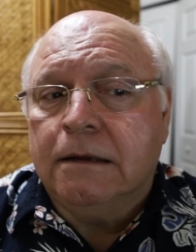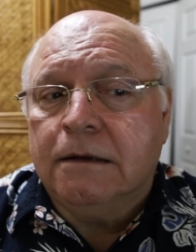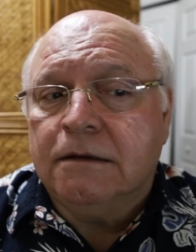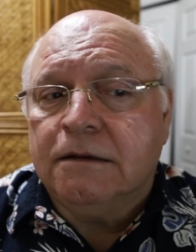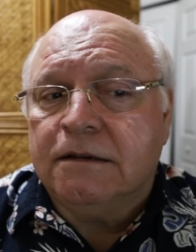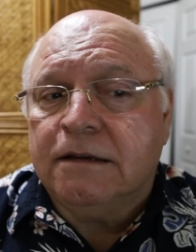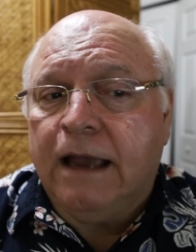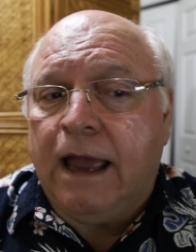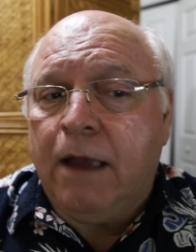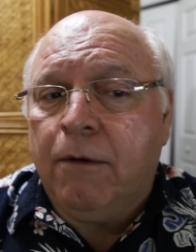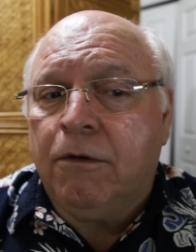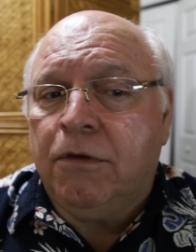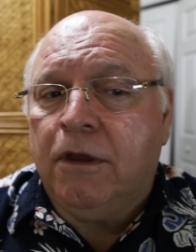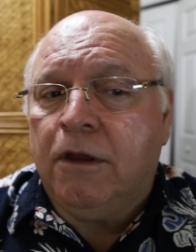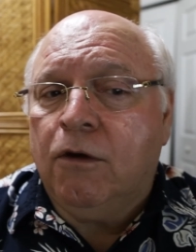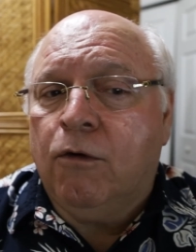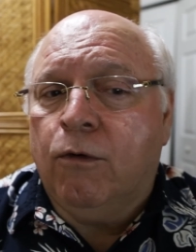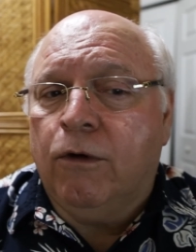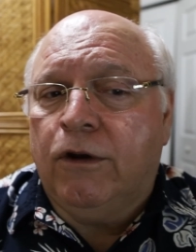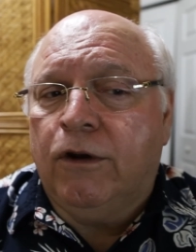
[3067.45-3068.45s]
saying with
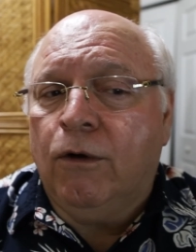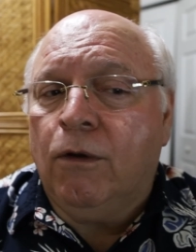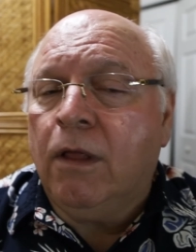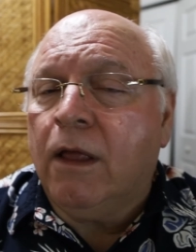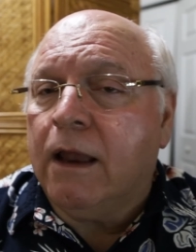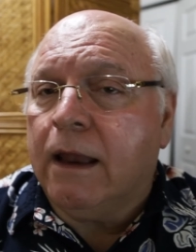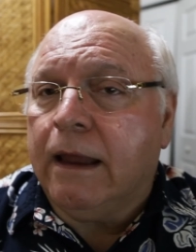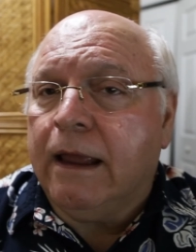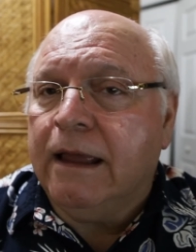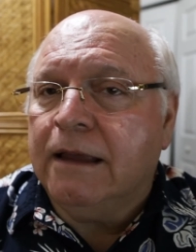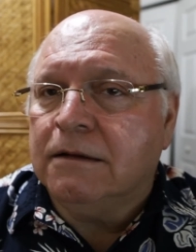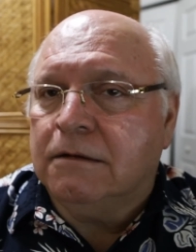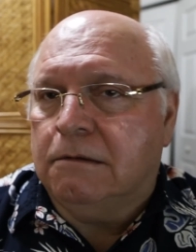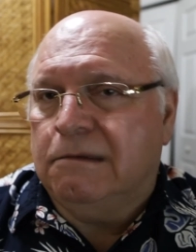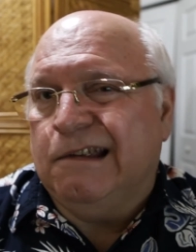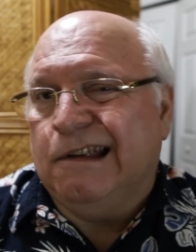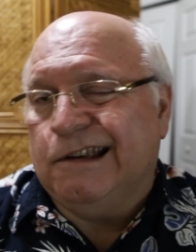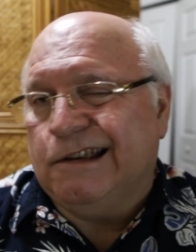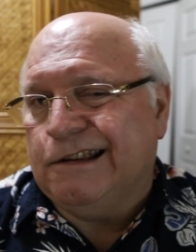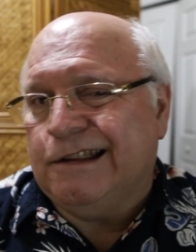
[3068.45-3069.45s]
incredulity, is
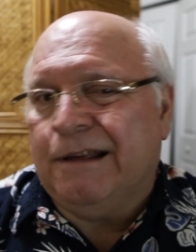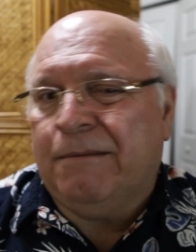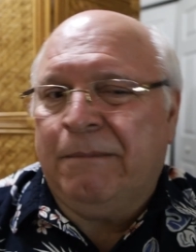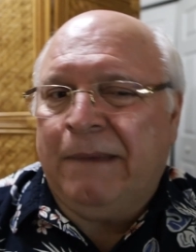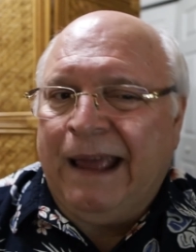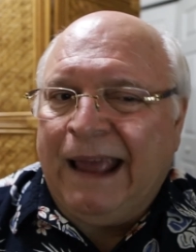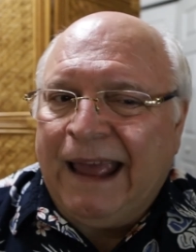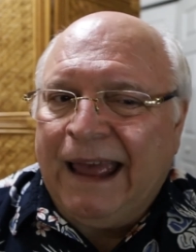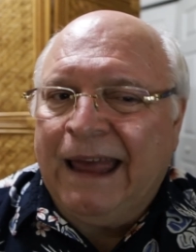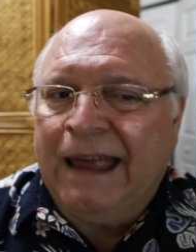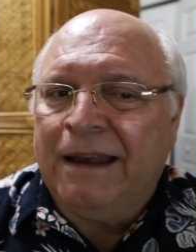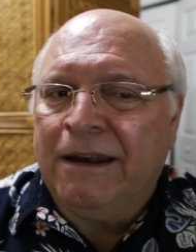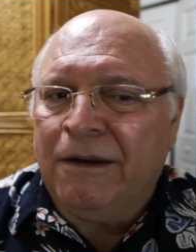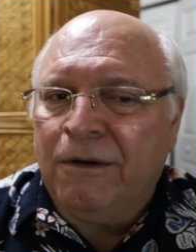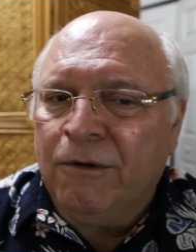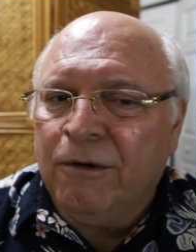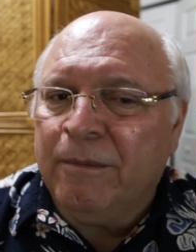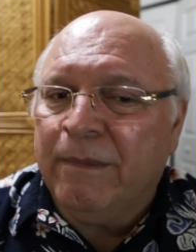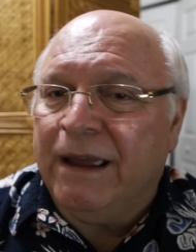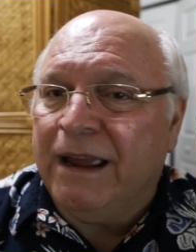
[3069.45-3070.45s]
this the man
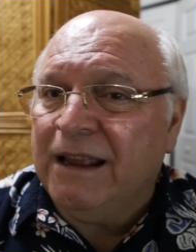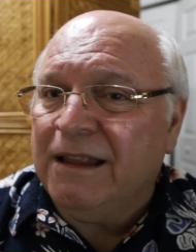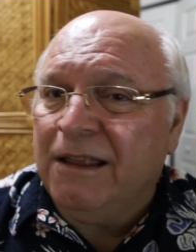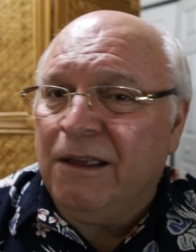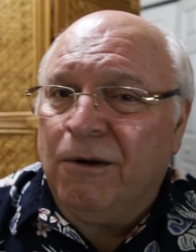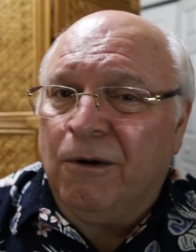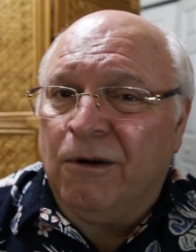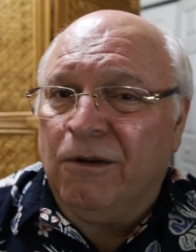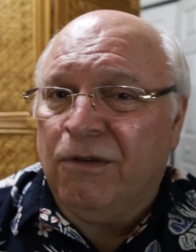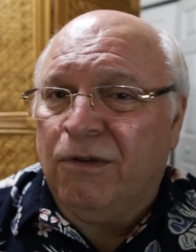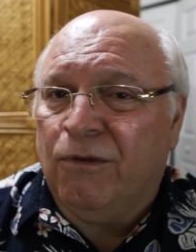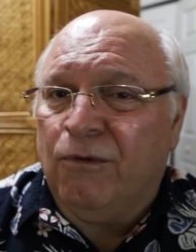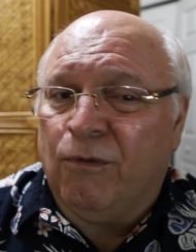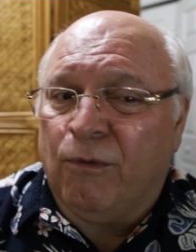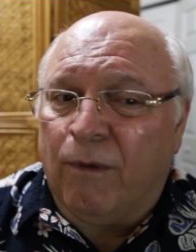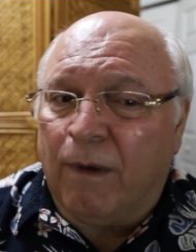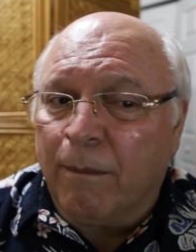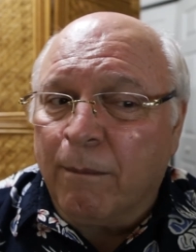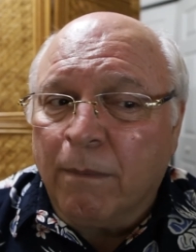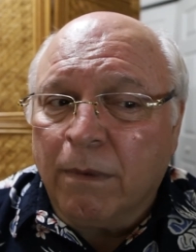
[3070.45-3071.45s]
who made the earth
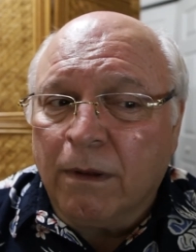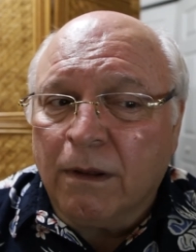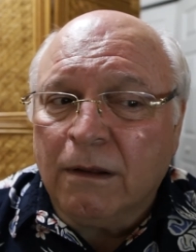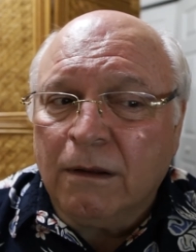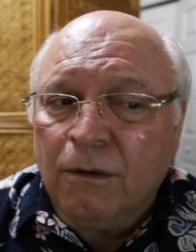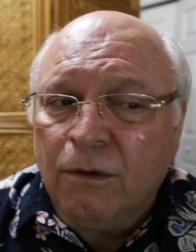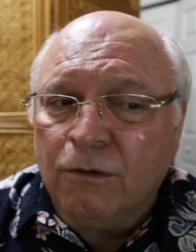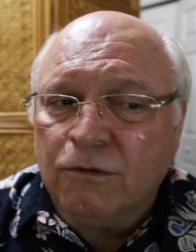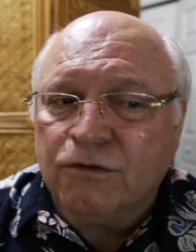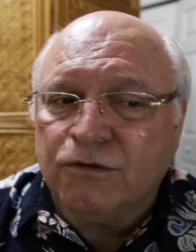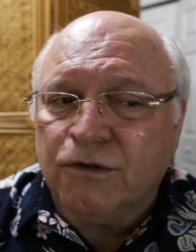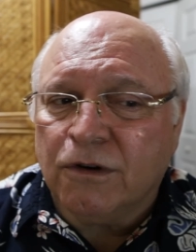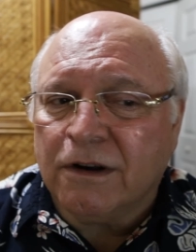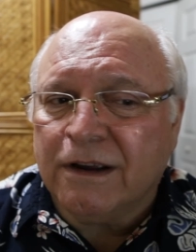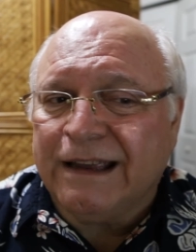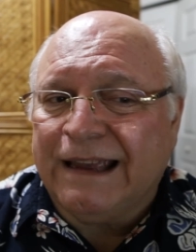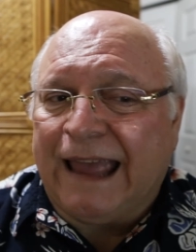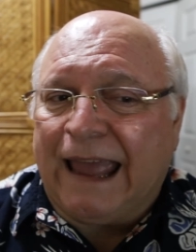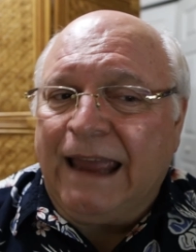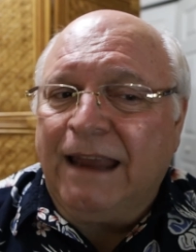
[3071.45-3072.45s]
tremble, who shook
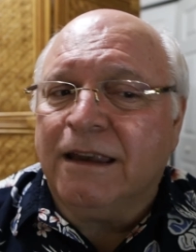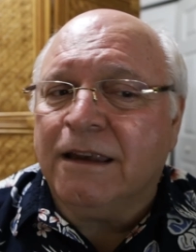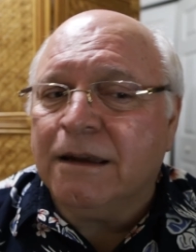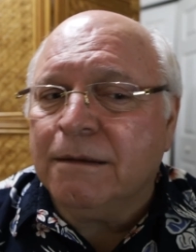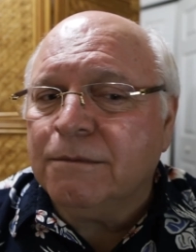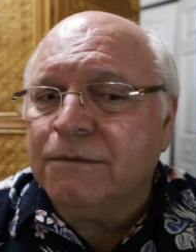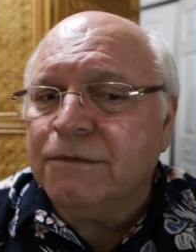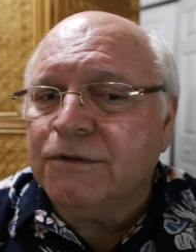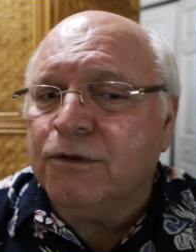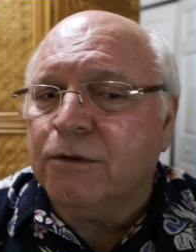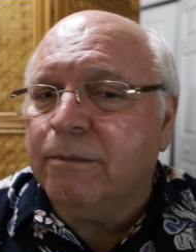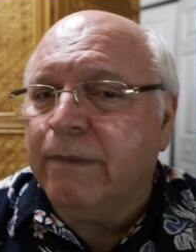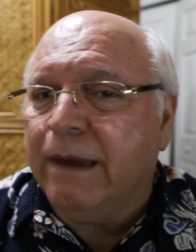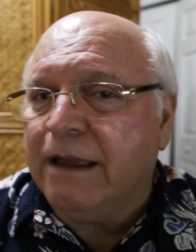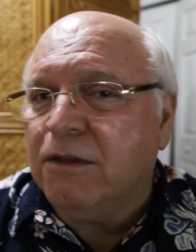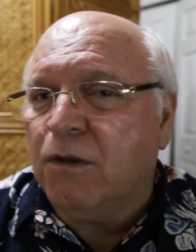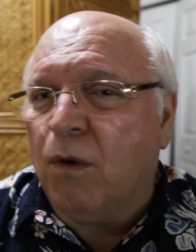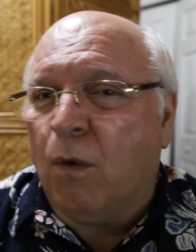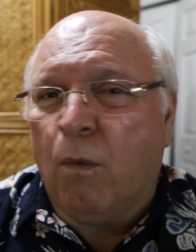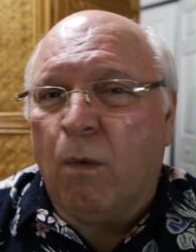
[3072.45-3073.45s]
kingdoms, who
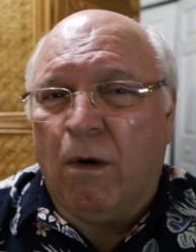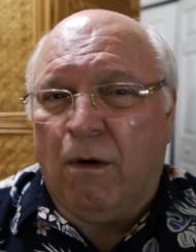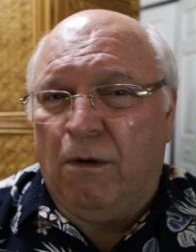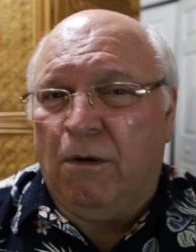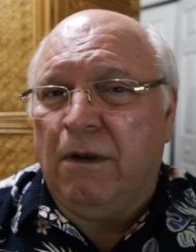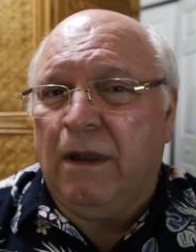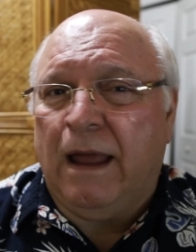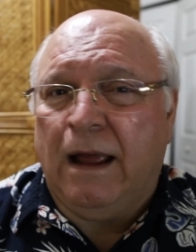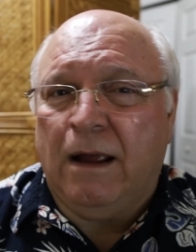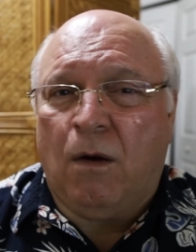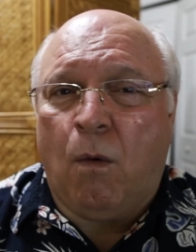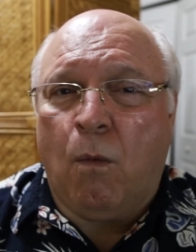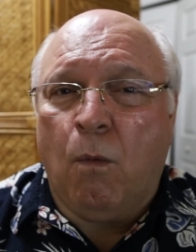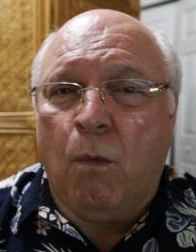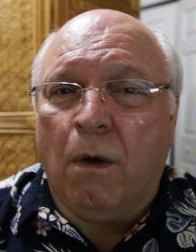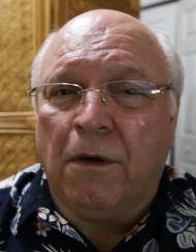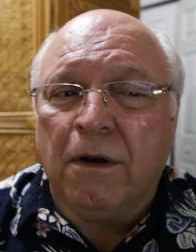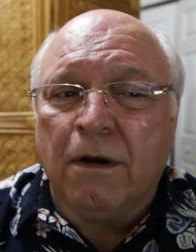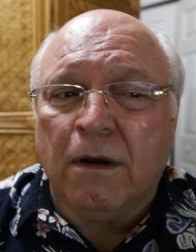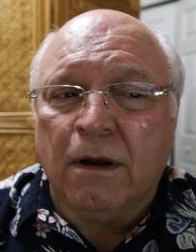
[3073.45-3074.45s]
made the world like a
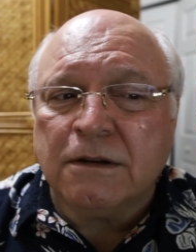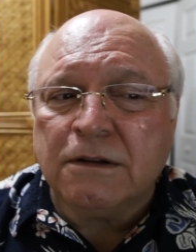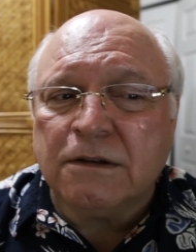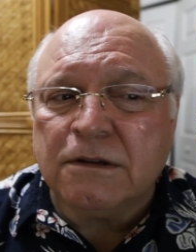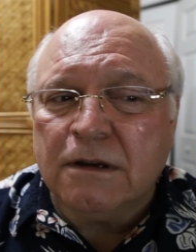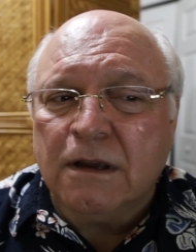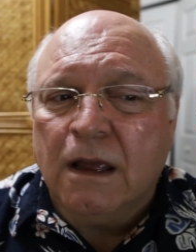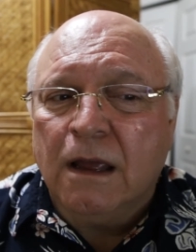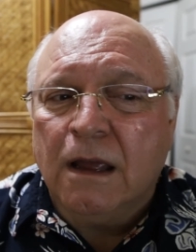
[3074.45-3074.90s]
wilderness,